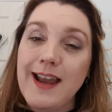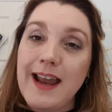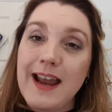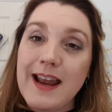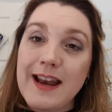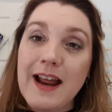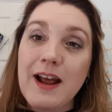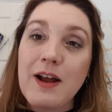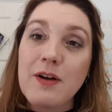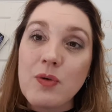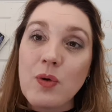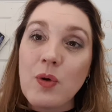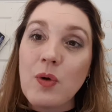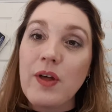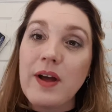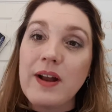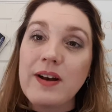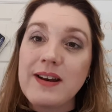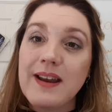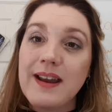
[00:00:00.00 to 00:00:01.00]
And I know
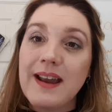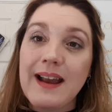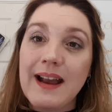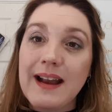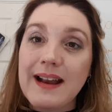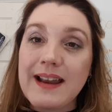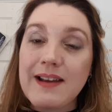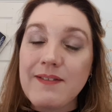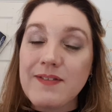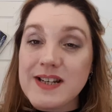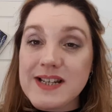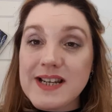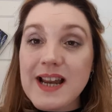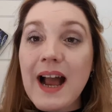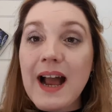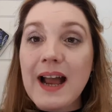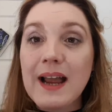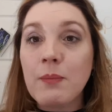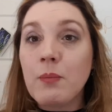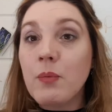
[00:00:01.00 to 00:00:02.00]
that given
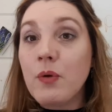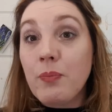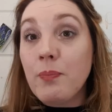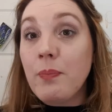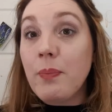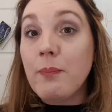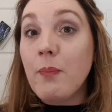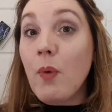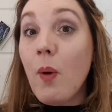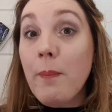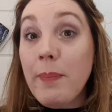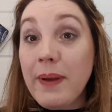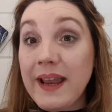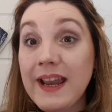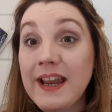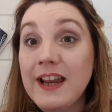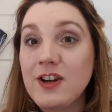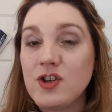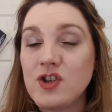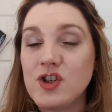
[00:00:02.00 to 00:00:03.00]
time with more
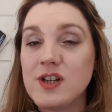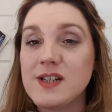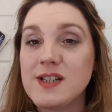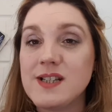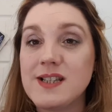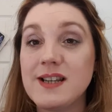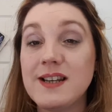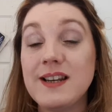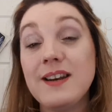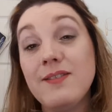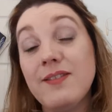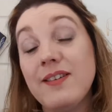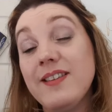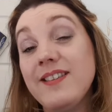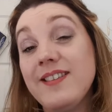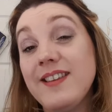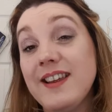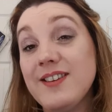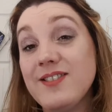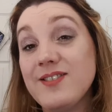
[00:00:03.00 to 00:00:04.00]
patience, and you know what they
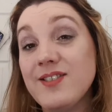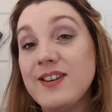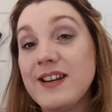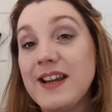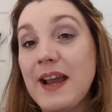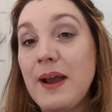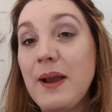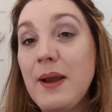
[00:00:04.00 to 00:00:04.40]
say, don't you?